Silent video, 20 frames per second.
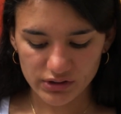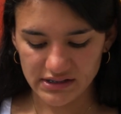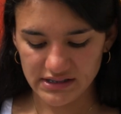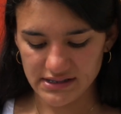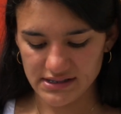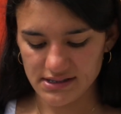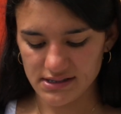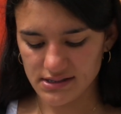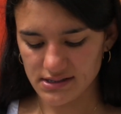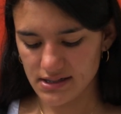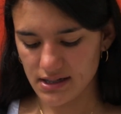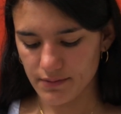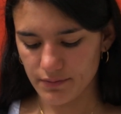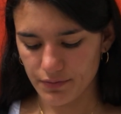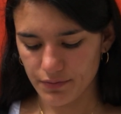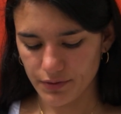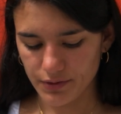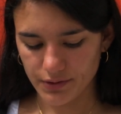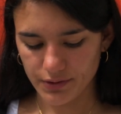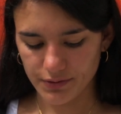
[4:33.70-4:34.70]
this is a
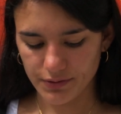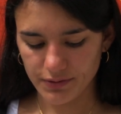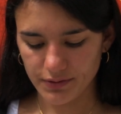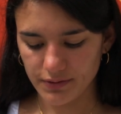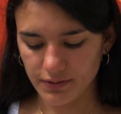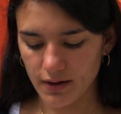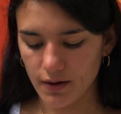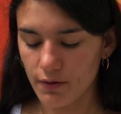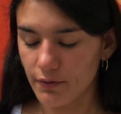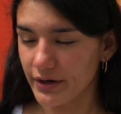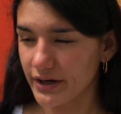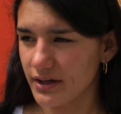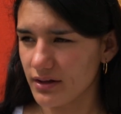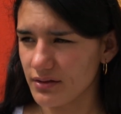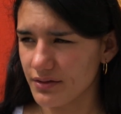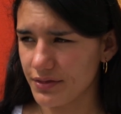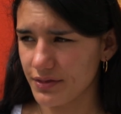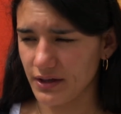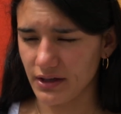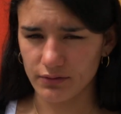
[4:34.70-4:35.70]

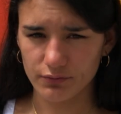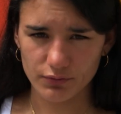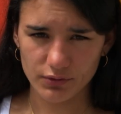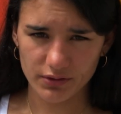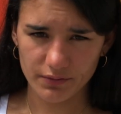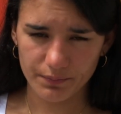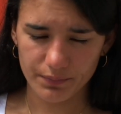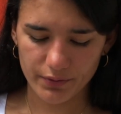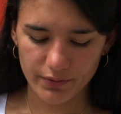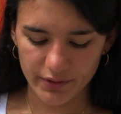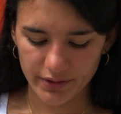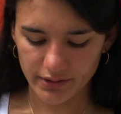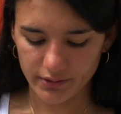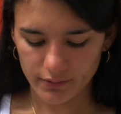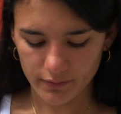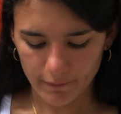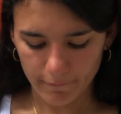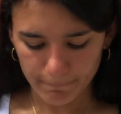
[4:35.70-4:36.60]
theoretical thing really important.